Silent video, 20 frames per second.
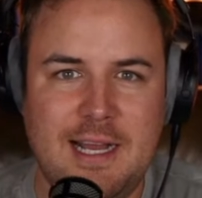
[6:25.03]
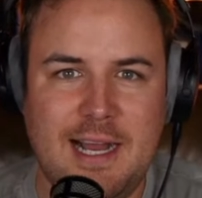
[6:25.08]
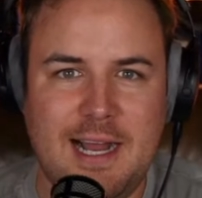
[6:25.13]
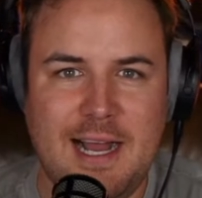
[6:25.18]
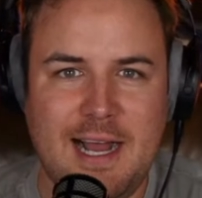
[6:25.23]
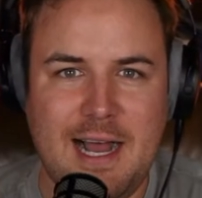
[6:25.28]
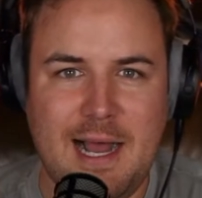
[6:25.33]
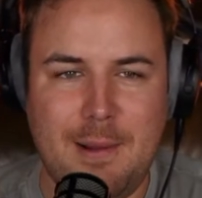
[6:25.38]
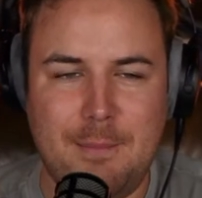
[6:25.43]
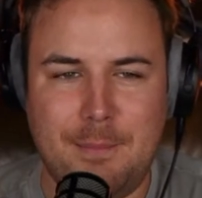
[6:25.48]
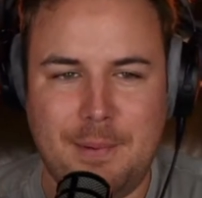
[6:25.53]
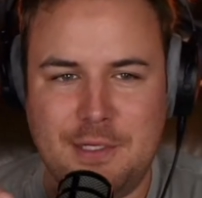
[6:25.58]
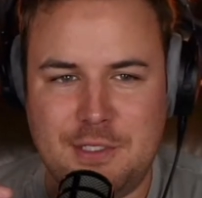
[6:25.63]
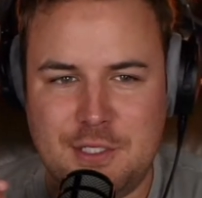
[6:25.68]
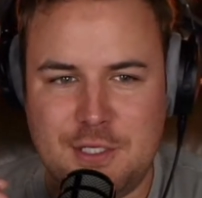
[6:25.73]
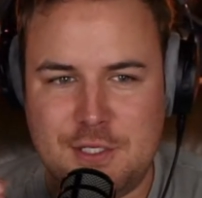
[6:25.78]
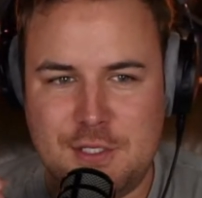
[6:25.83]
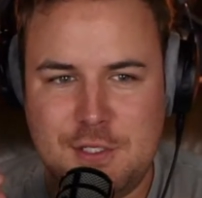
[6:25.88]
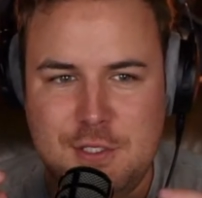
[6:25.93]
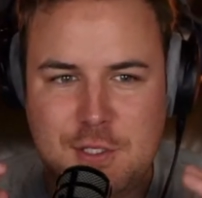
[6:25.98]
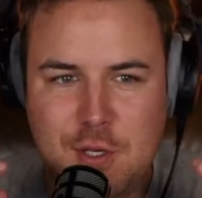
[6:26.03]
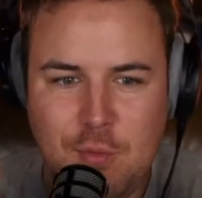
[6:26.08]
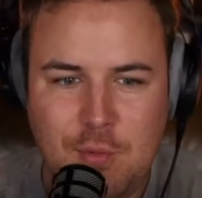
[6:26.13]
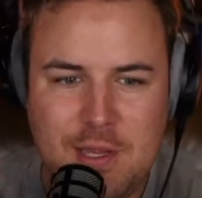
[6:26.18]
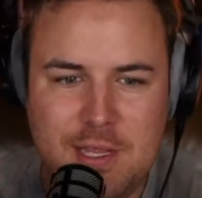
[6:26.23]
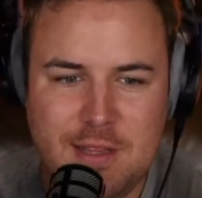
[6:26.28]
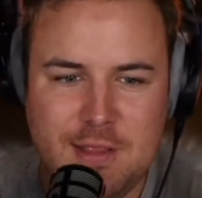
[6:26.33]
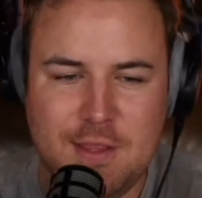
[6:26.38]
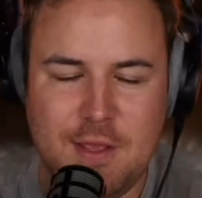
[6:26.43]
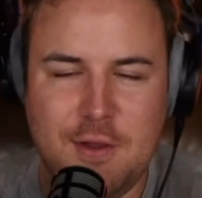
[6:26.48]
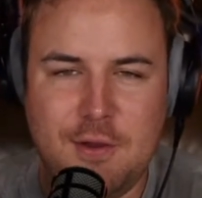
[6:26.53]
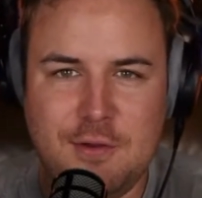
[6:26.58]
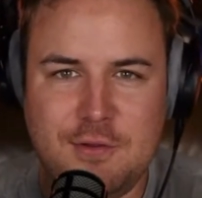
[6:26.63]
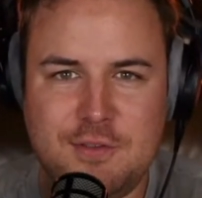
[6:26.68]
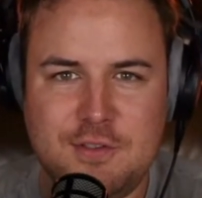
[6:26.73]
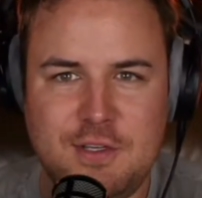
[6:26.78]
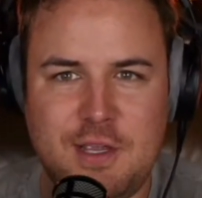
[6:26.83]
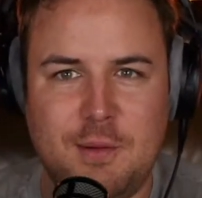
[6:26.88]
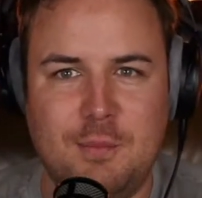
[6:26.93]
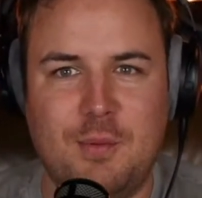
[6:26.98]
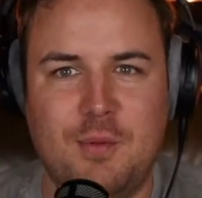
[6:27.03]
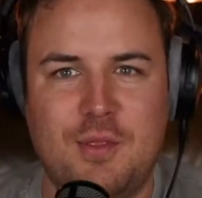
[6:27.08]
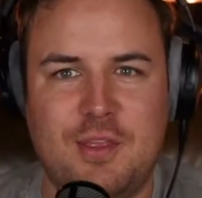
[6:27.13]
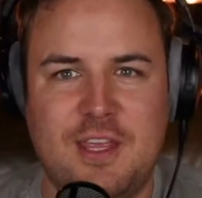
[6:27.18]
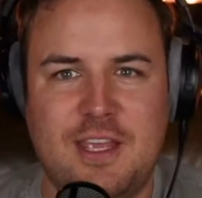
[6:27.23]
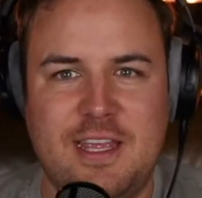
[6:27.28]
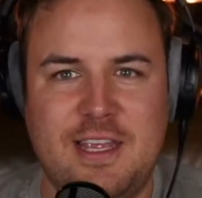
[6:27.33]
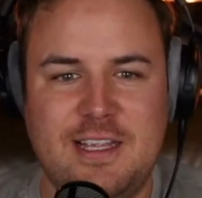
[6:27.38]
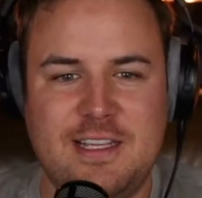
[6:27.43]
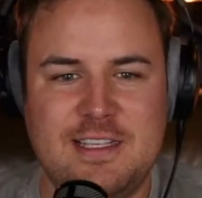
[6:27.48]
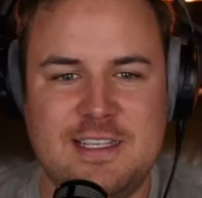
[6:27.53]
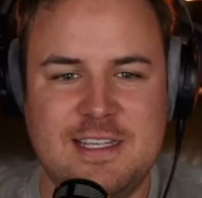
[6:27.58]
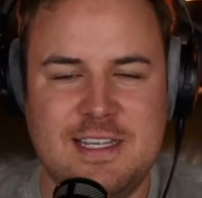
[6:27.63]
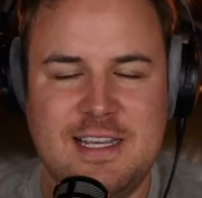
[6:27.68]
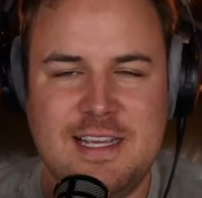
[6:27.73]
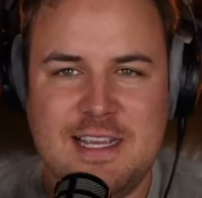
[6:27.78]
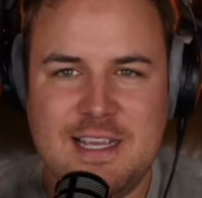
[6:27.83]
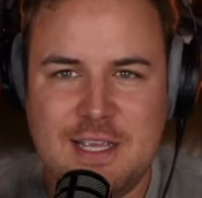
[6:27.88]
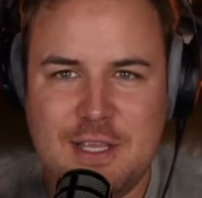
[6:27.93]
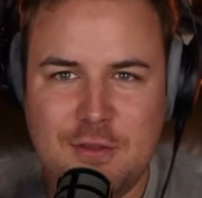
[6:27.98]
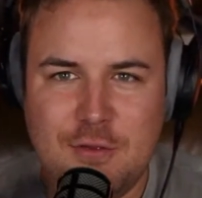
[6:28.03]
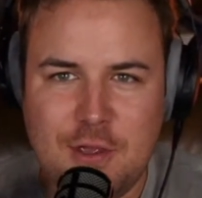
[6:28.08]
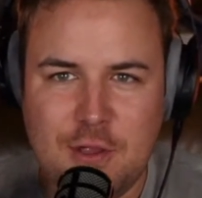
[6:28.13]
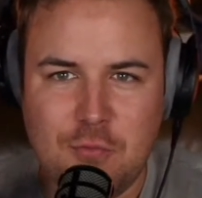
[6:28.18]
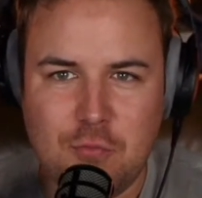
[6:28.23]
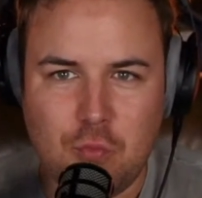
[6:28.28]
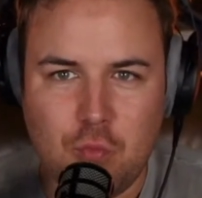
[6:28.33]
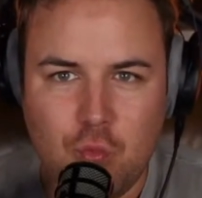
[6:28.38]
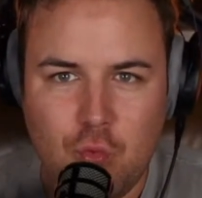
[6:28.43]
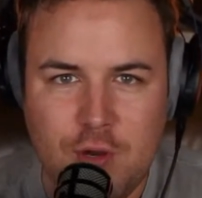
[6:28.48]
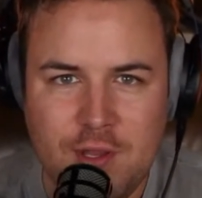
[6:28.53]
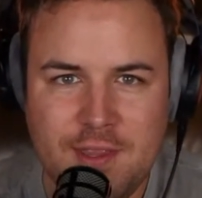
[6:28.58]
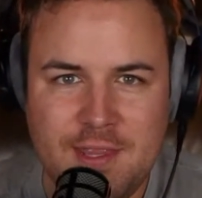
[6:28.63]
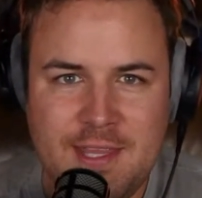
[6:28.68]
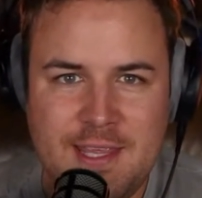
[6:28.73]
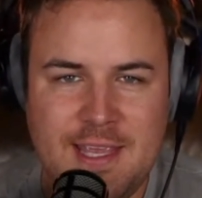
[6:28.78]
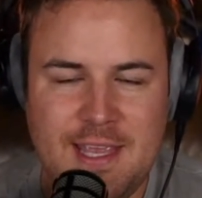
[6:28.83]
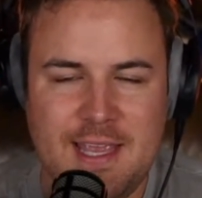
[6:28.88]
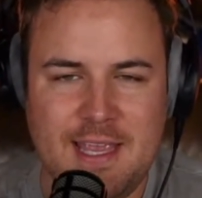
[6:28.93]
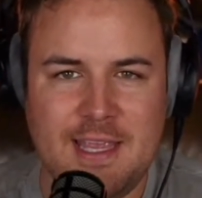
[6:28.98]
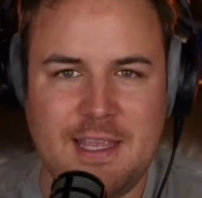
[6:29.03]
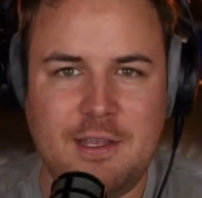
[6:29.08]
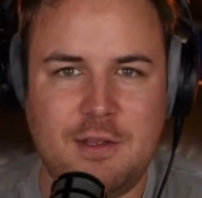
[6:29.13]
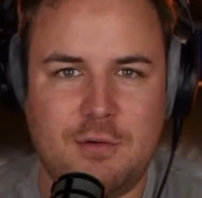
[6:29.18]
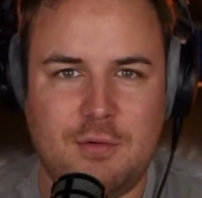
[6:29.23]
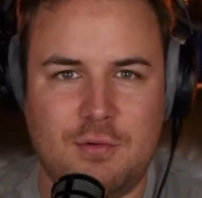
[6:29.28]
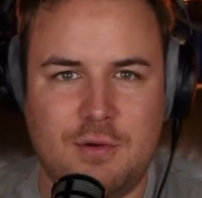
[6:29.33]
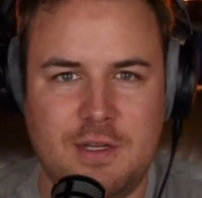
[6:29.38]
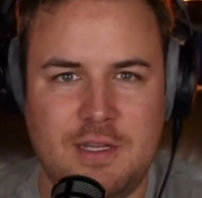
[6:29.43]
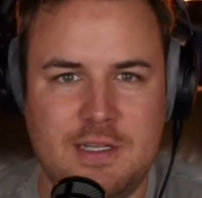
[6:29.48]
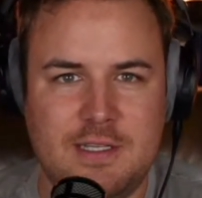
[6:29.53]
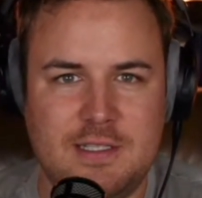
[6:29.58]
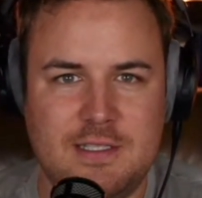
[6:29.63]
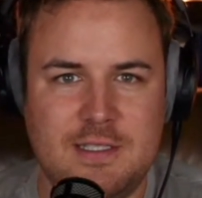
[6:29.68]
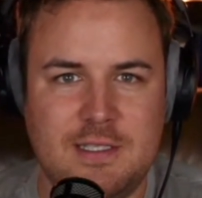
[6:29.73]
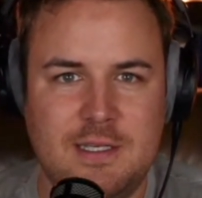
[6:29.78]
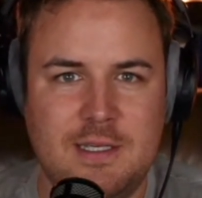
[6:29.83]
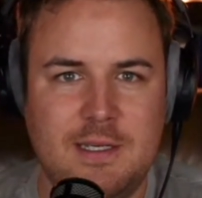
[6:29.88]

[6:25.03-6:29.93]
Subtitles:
But just doing those couple things, you can really increase